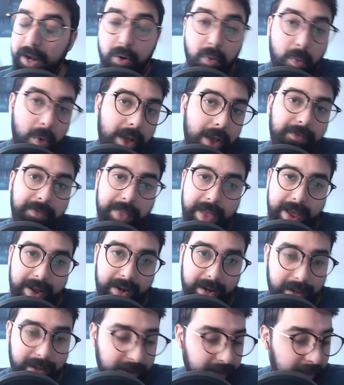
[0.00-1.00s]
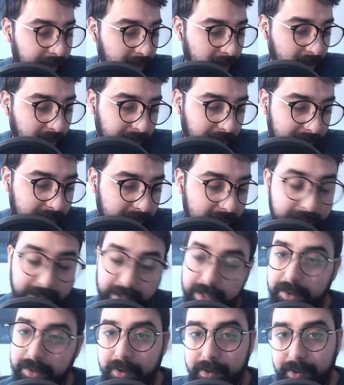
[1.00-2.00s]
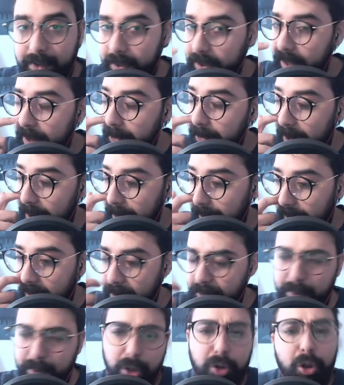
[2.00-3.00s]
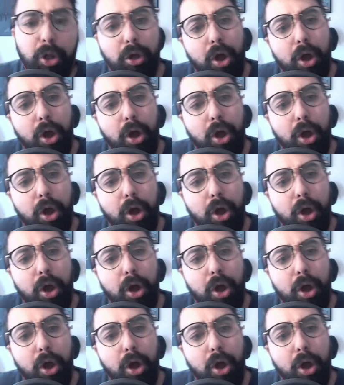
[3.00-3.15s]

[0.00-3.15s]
want that, and, eh, you know. And and this isn't them coming out and being like,